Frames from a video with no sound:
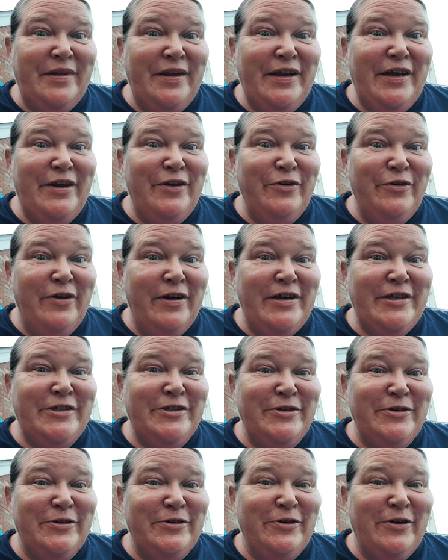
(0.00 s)
getting
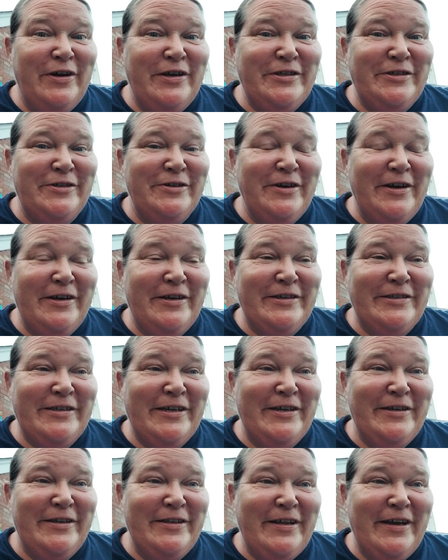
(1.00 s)
crazier and crazier, I can
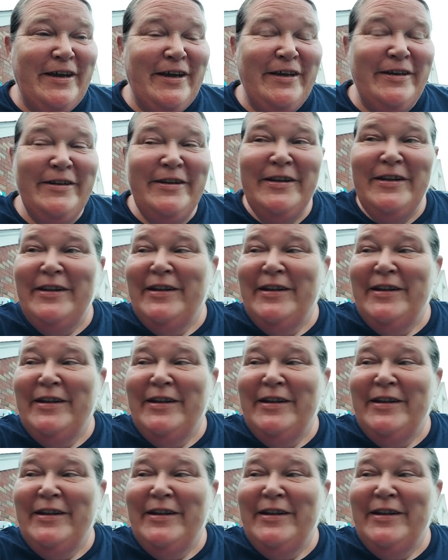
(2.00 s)
tell you that.